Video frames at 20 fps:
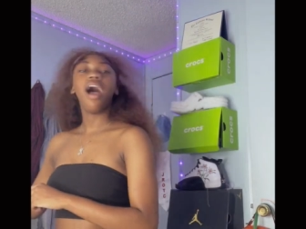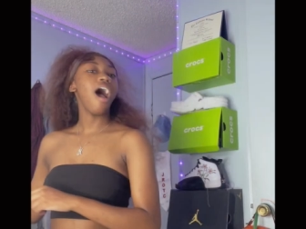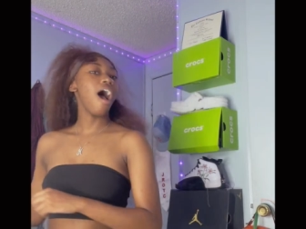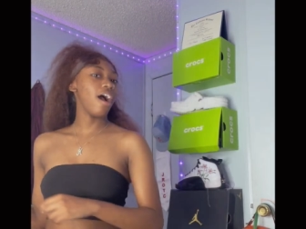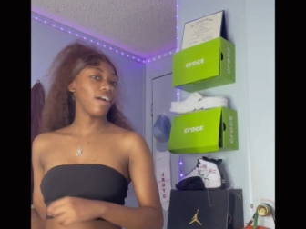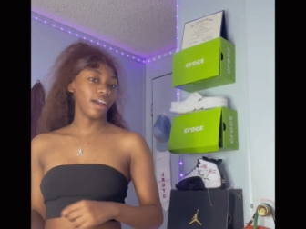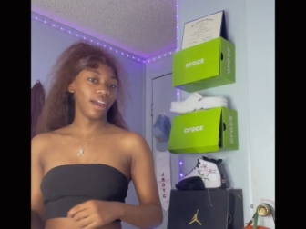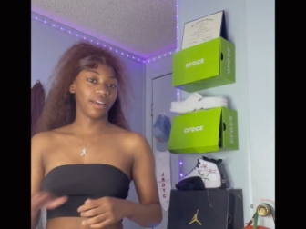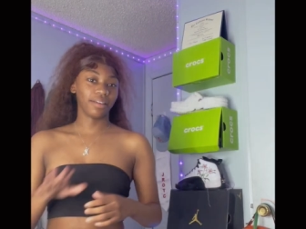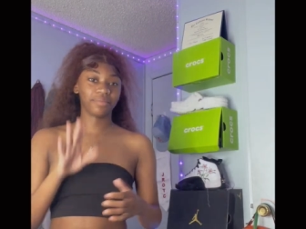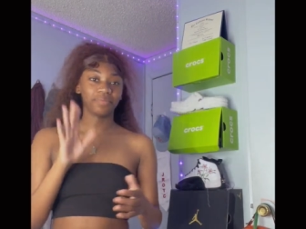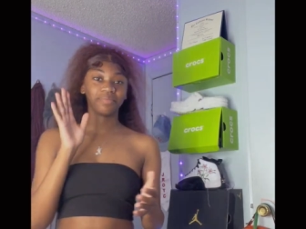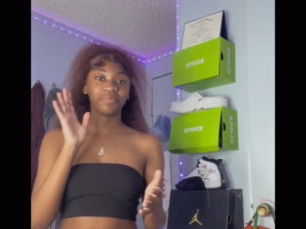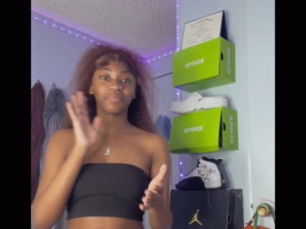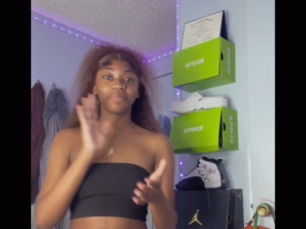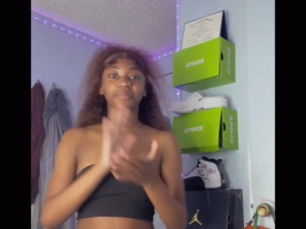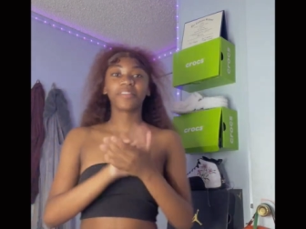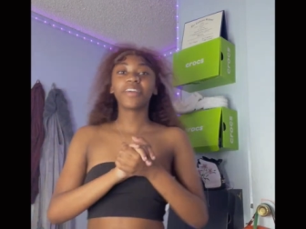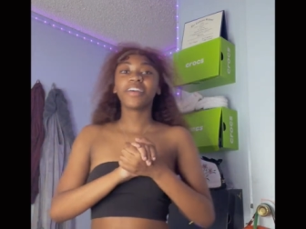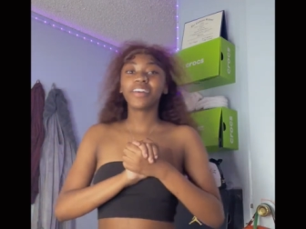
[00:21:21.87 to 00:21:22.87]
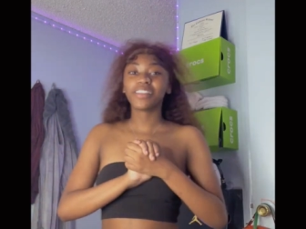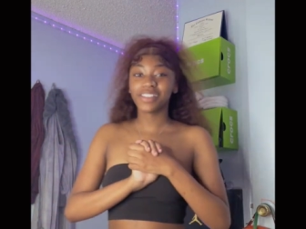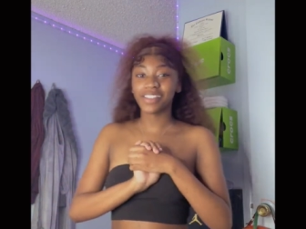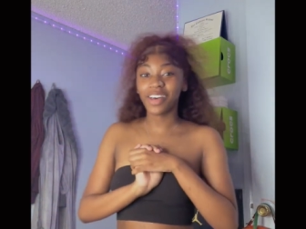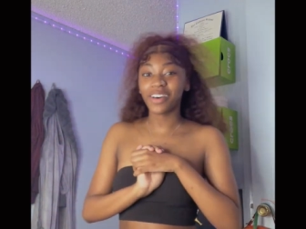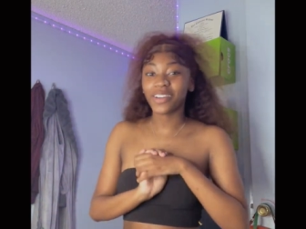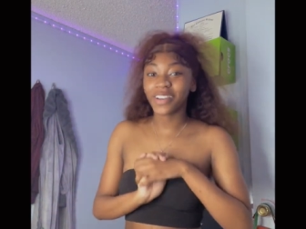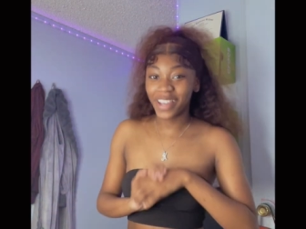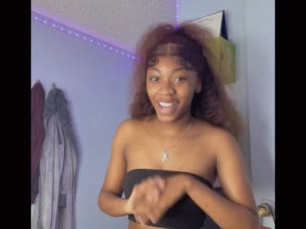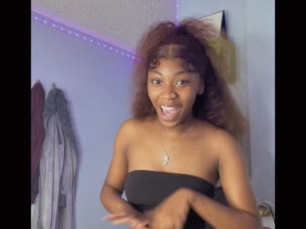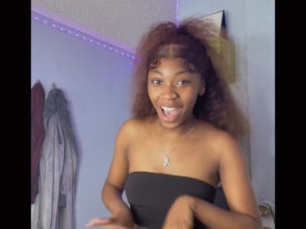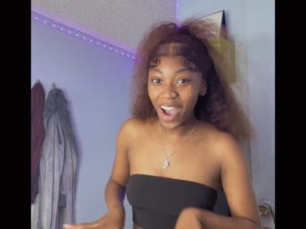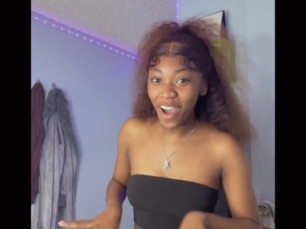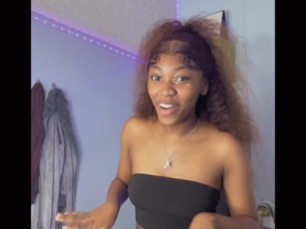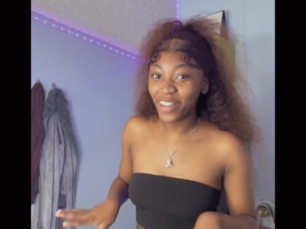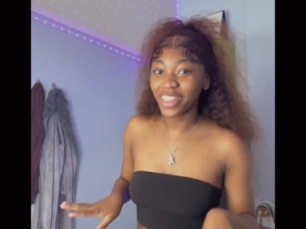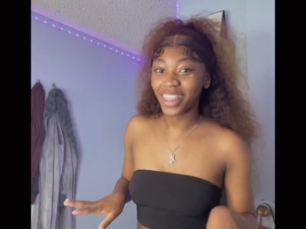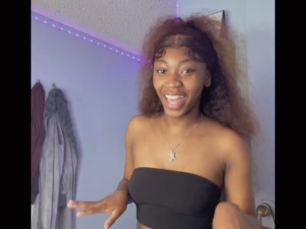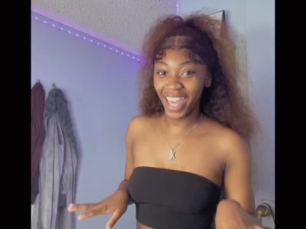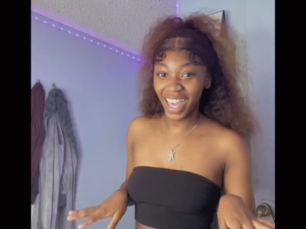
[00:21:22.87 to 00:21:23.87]
Okay. So
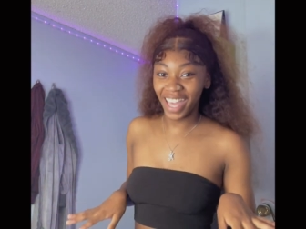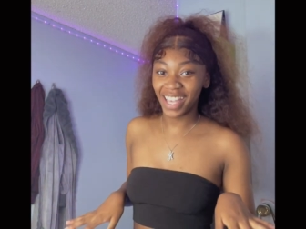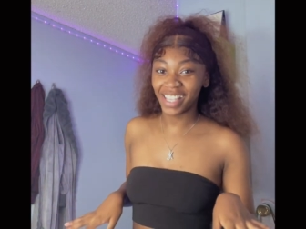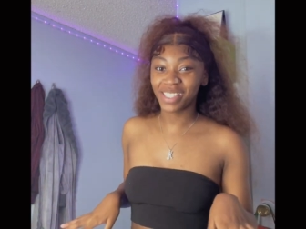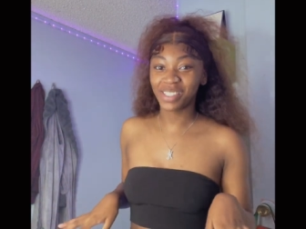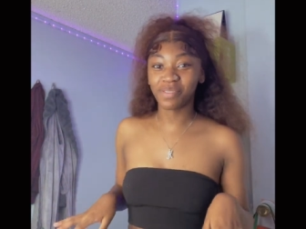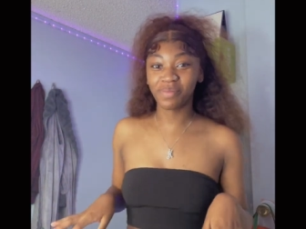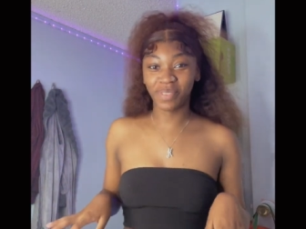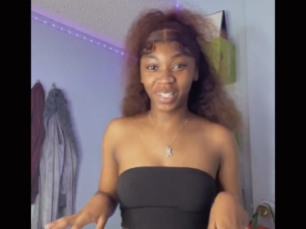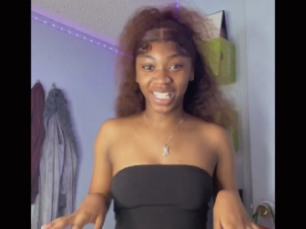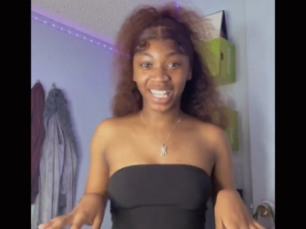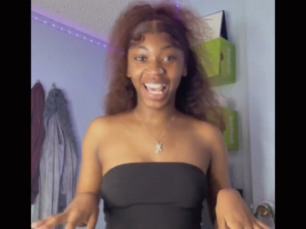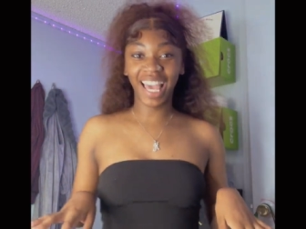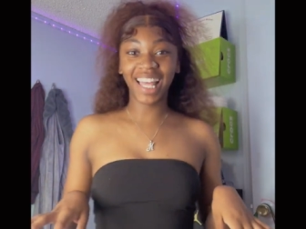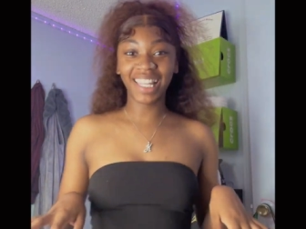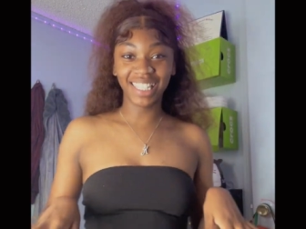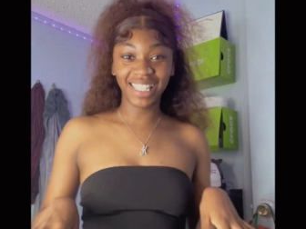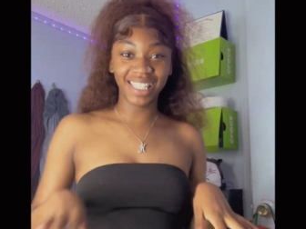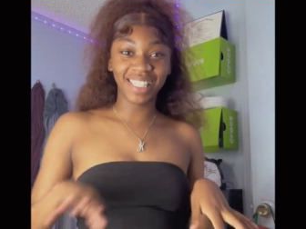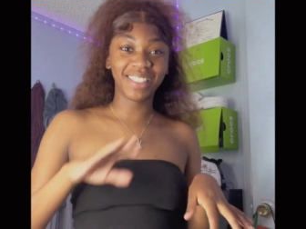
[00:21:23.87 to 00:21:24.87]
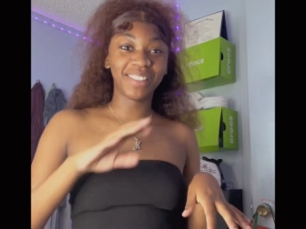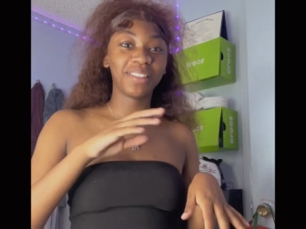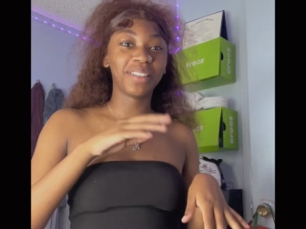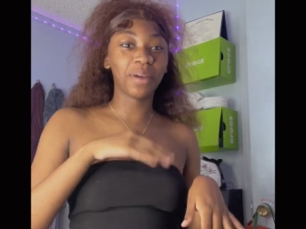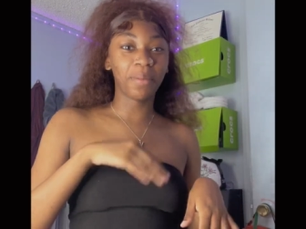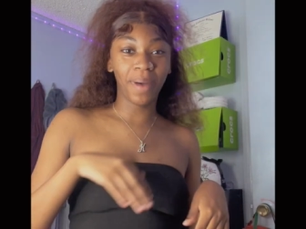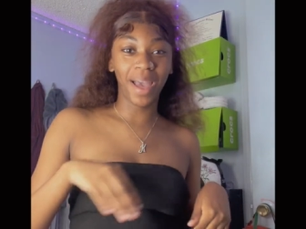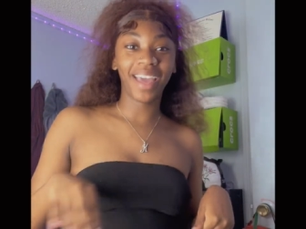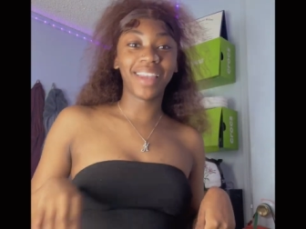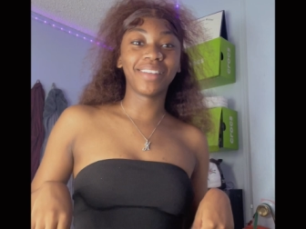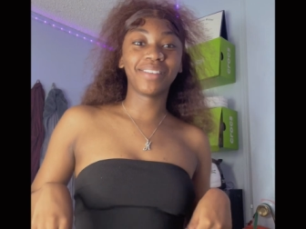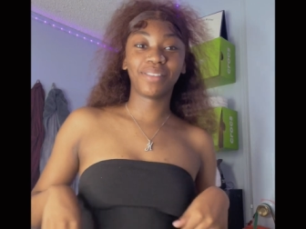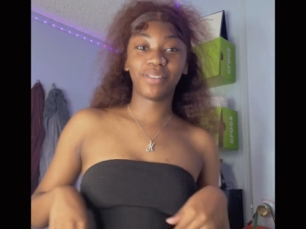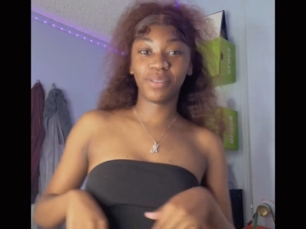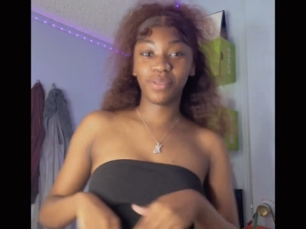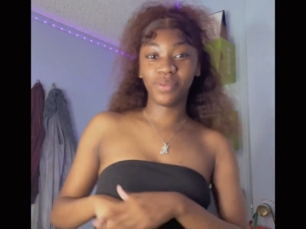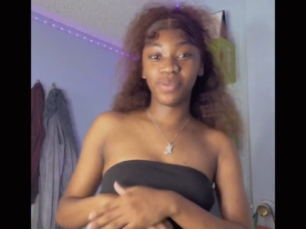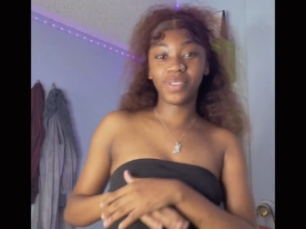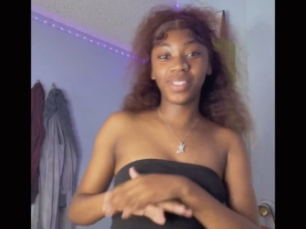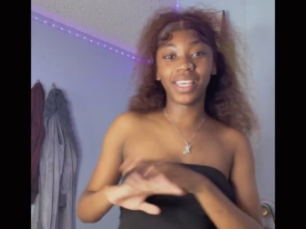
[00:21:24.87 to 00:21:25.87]
now they is but not least the body
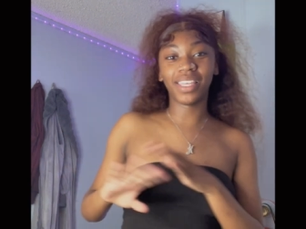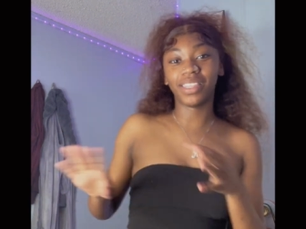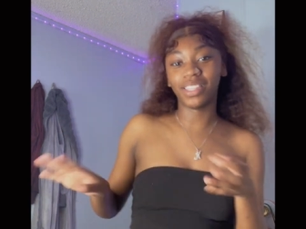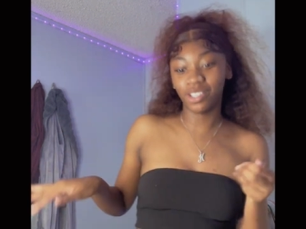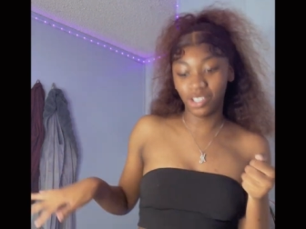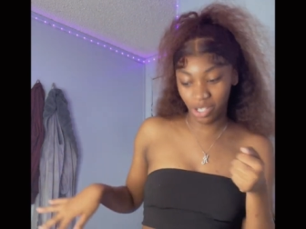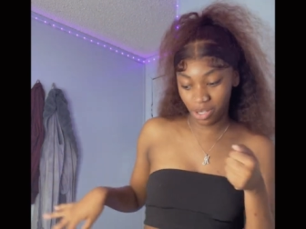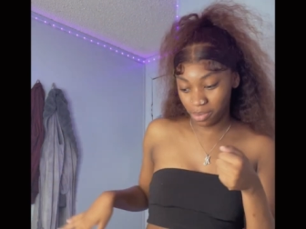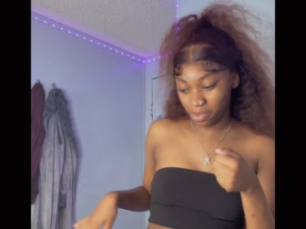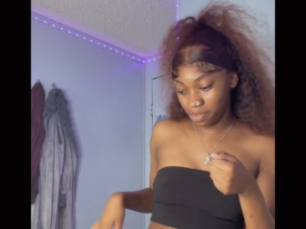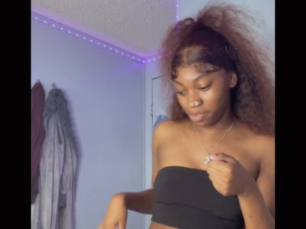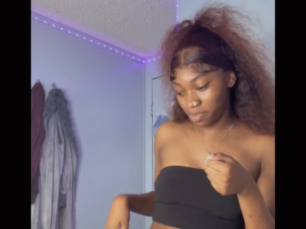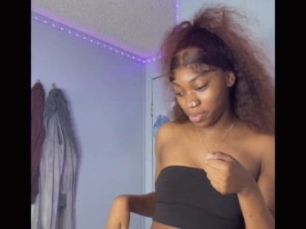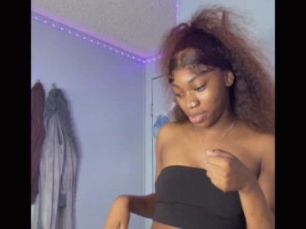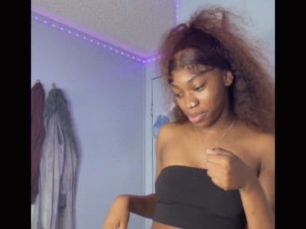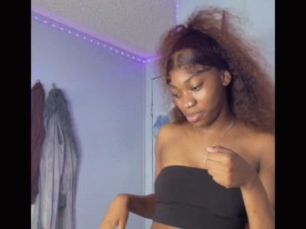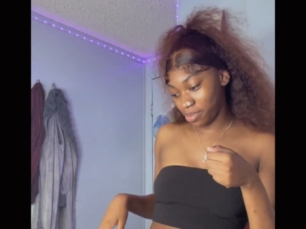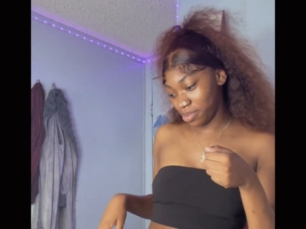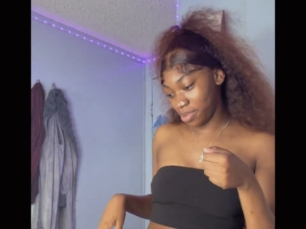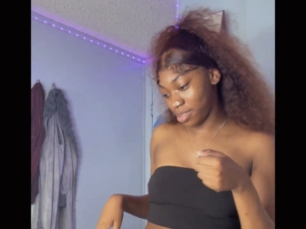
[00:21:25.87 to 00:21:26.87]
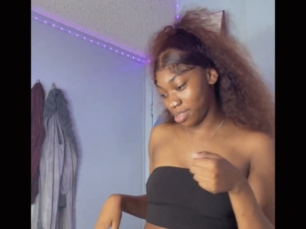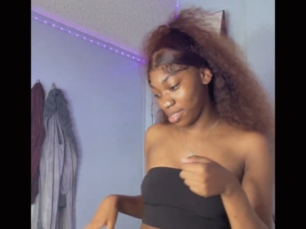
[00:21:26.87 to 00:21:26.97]
suits and the jumpsuits